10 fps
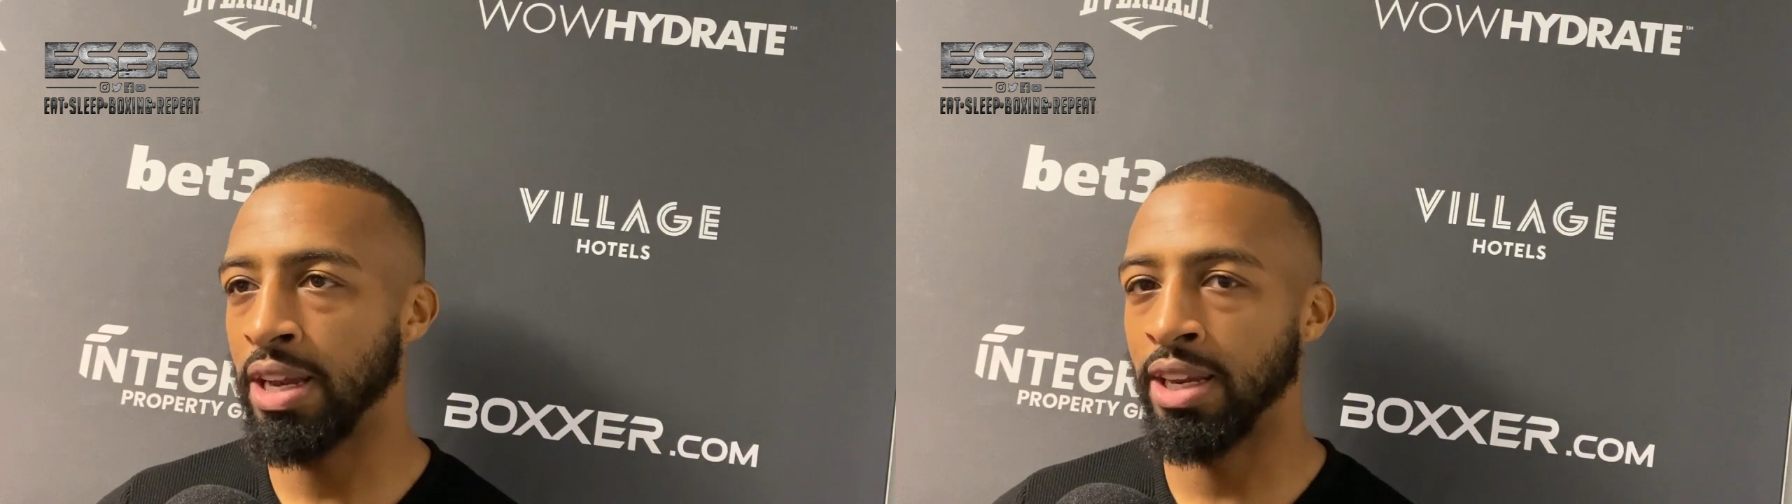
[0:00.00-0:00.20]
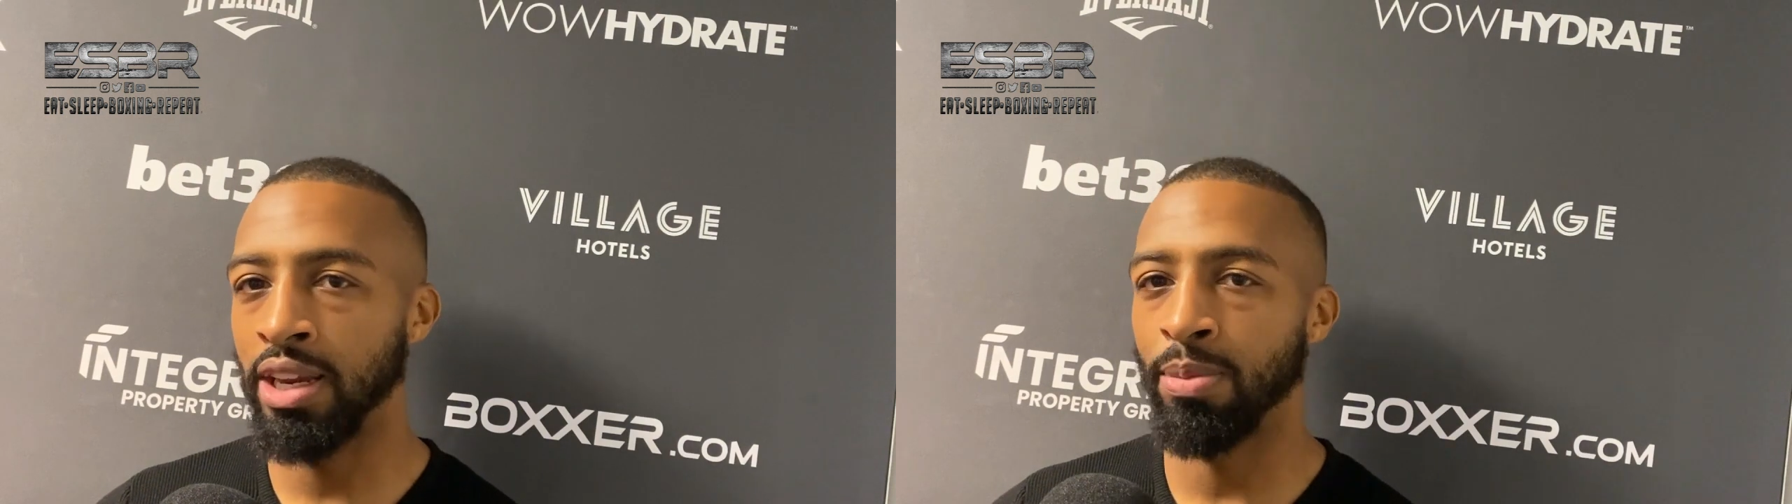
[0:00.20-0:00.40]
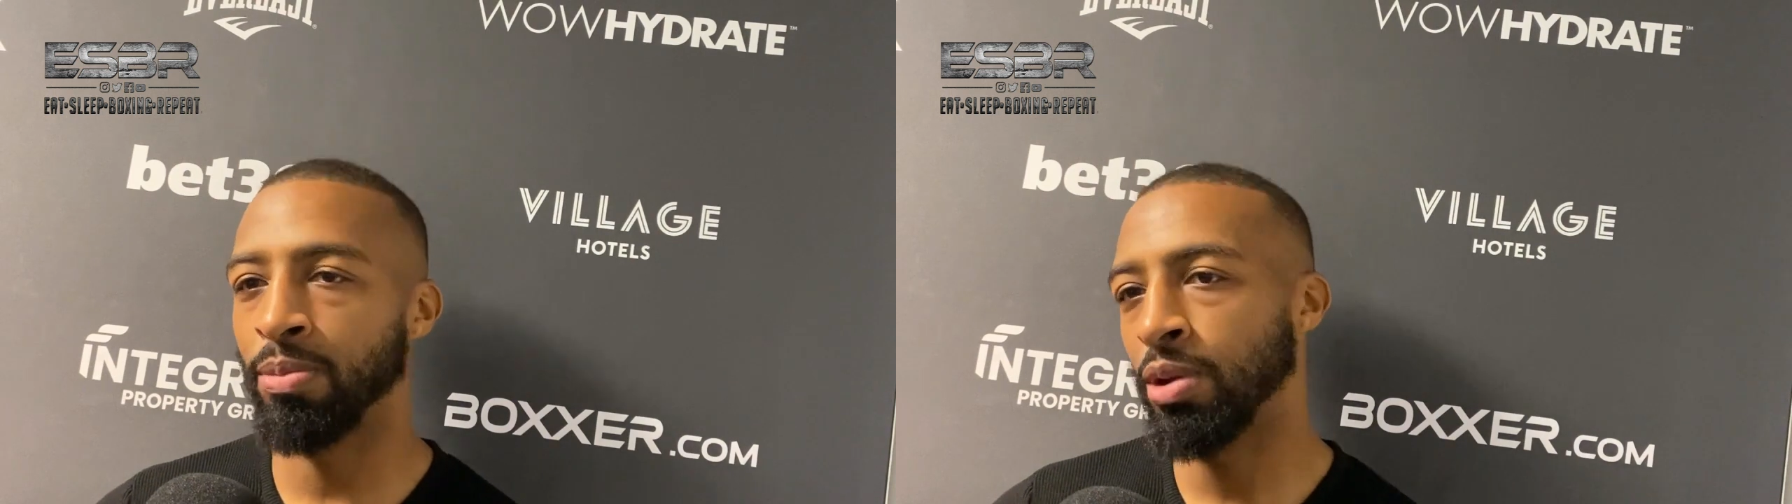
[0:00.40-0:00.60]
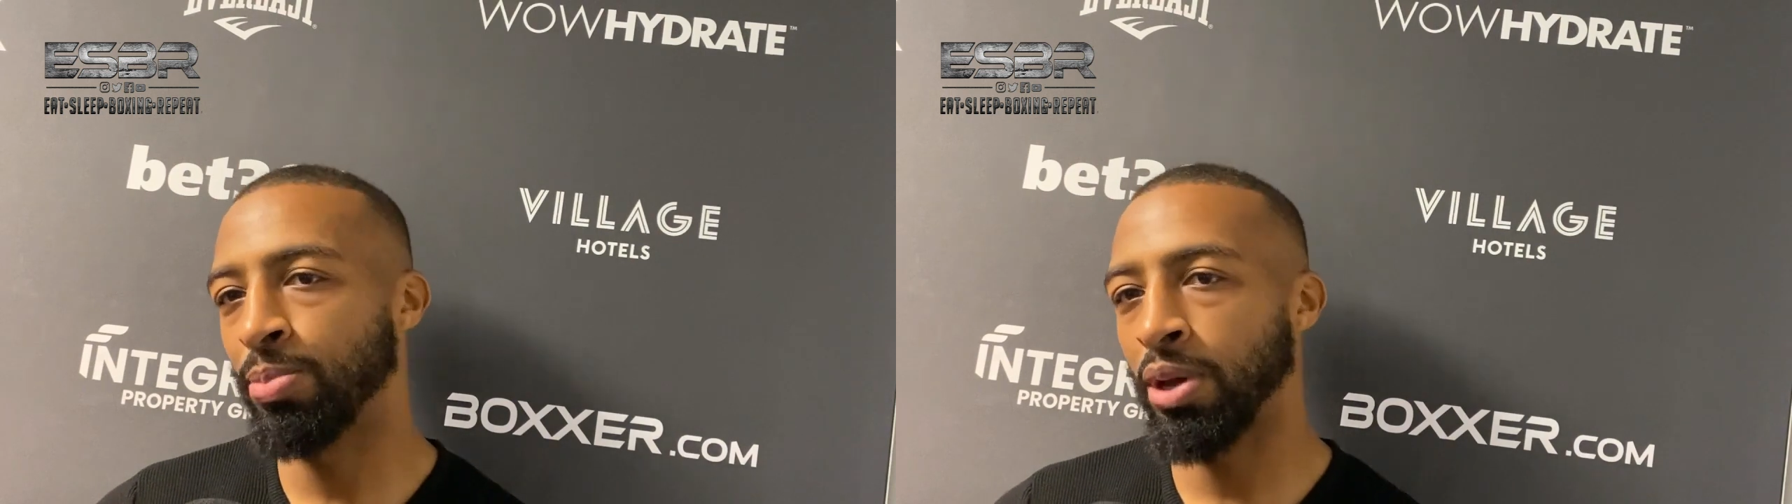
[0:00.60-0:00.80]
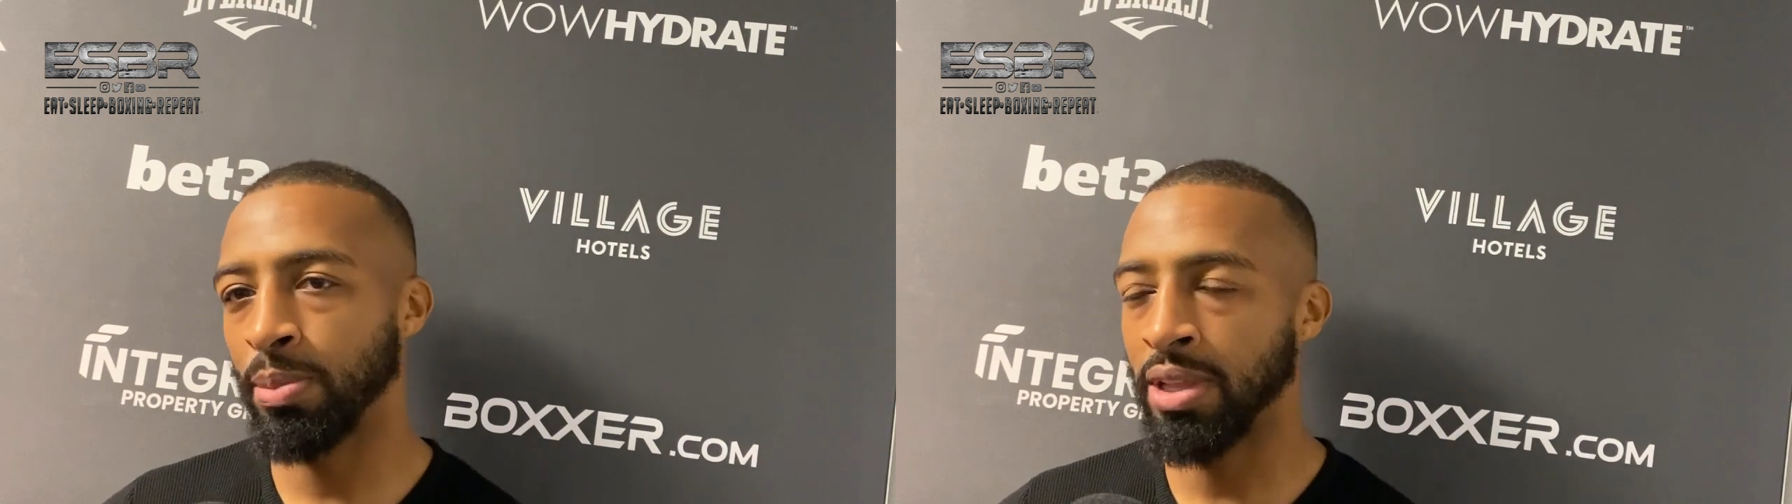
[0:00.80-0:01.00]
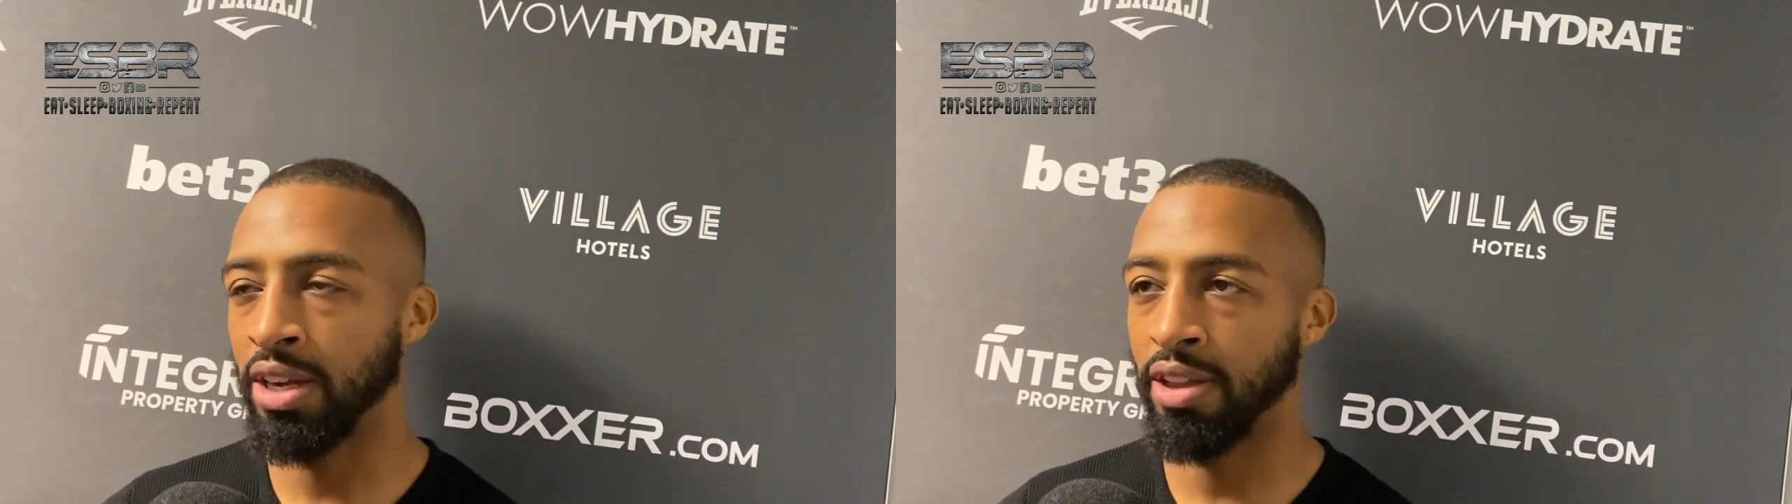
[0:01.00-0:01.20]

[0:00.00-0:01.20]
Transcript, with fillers: and I'm going to put him down